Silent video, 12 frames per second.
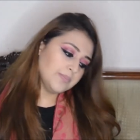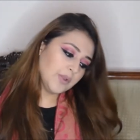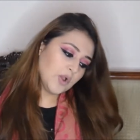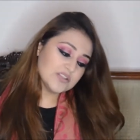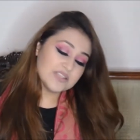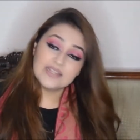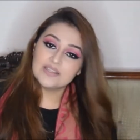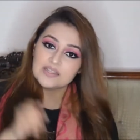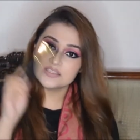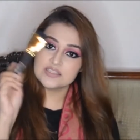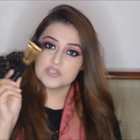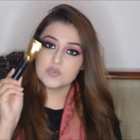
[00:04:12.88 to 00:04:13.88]
because I think
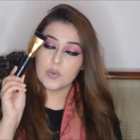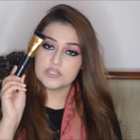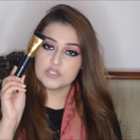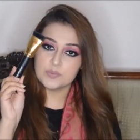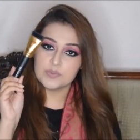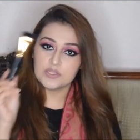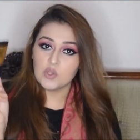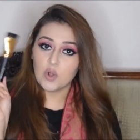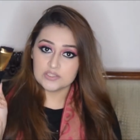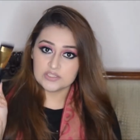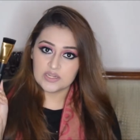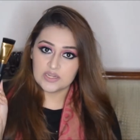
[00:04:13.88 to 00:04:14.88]
this is going to be the
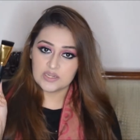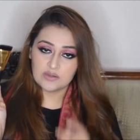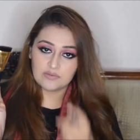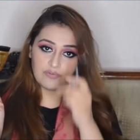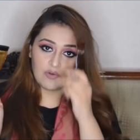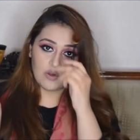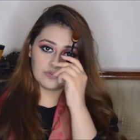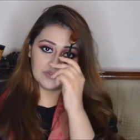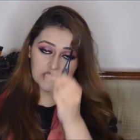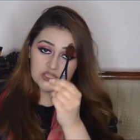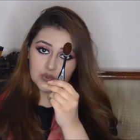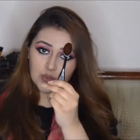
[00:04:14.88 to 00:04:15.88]
alternative of
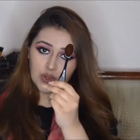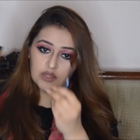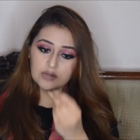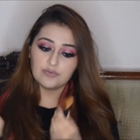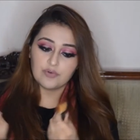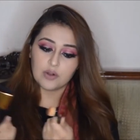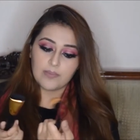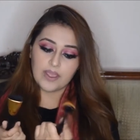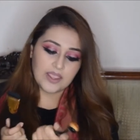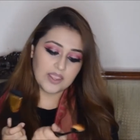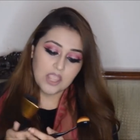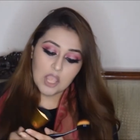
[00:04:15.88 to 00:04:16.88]
this one for
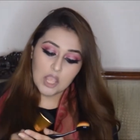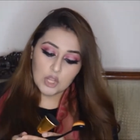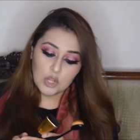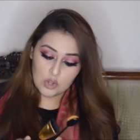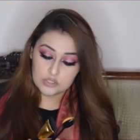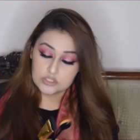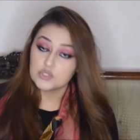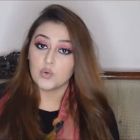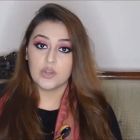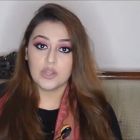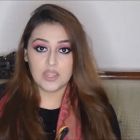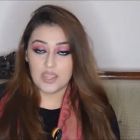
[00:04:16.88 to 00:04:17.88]
my
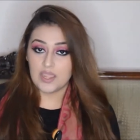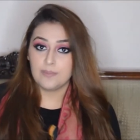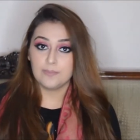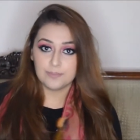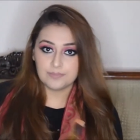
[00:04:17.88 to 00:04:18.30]
contour game.